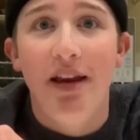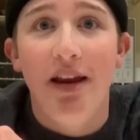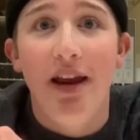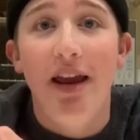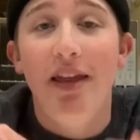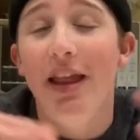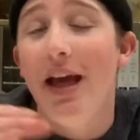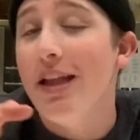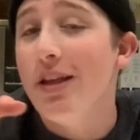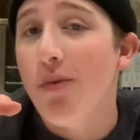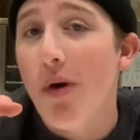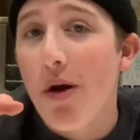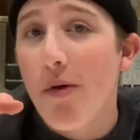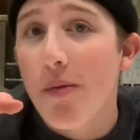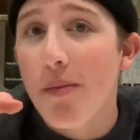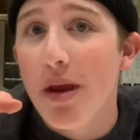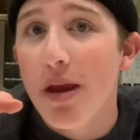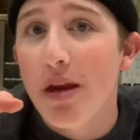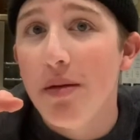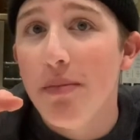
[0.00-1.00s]
and that's why we're
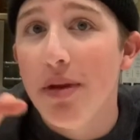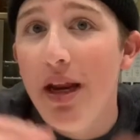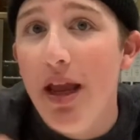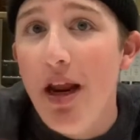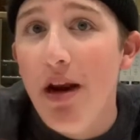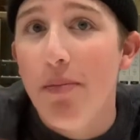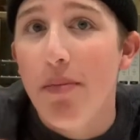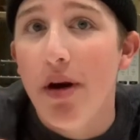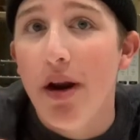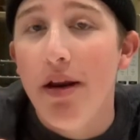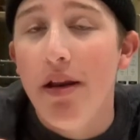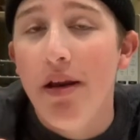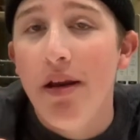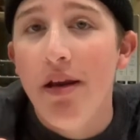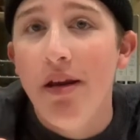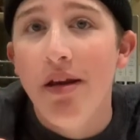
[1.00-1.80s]
making banana bread.